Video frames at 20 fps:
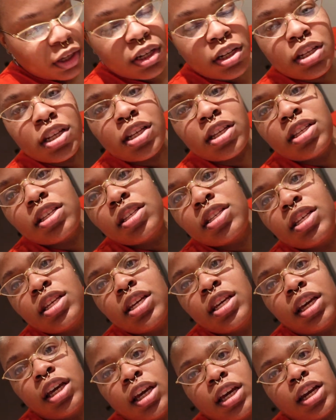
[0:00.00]
into the
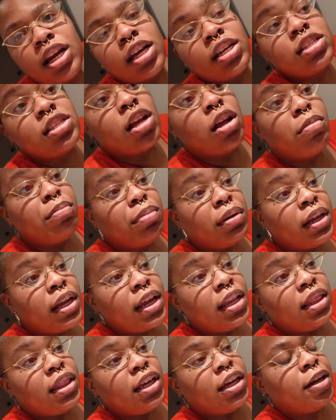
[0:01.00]
sink and i saw
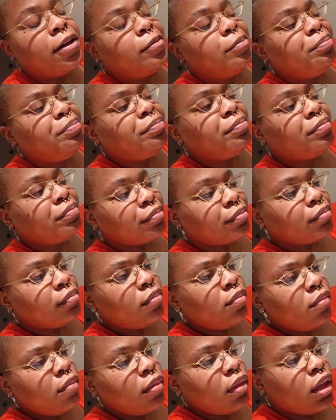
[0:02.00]
blood there
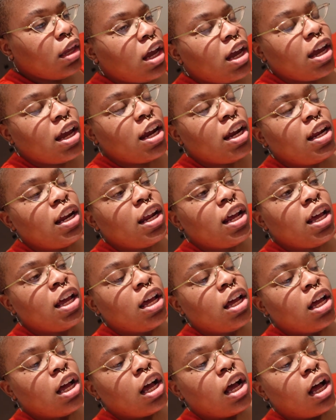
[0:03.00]
and
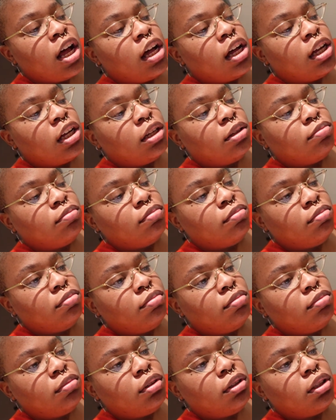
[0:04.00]
um
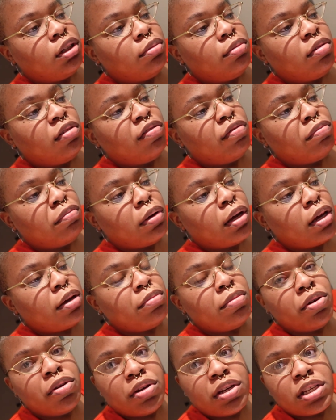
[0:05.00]
some of my
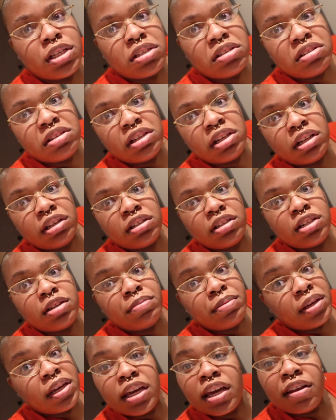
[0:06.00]
mucus look to
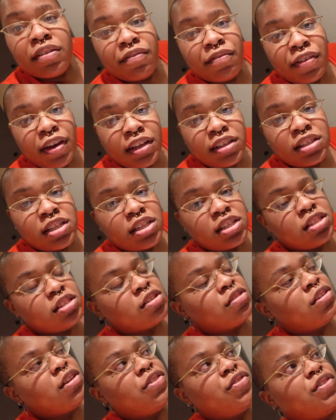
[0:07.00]
be infected.
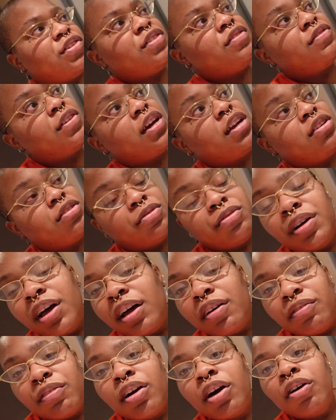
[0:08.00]
So even if I don't
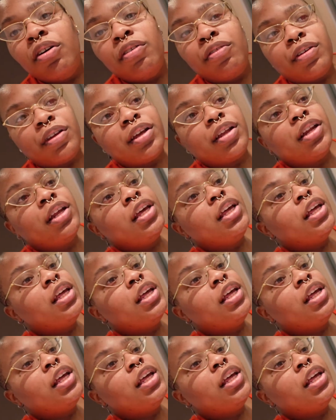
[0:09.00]
have COVID,